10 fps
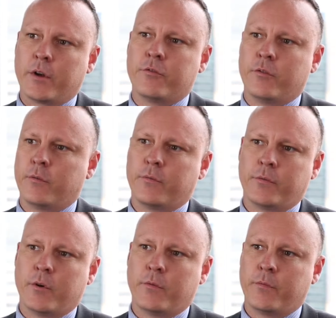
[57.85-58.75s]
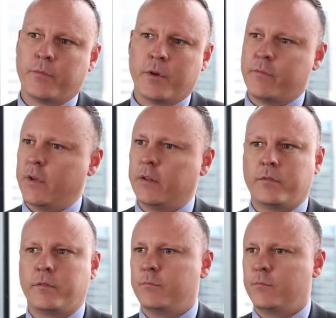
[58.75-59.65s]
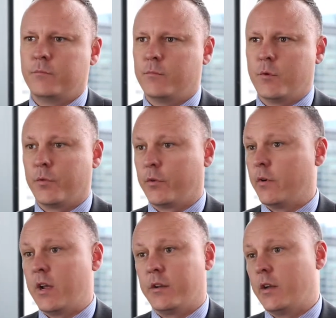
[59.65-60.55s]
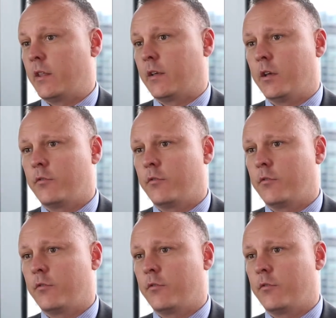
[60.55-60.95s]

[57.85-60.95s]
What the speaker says: direction of events on the ground in other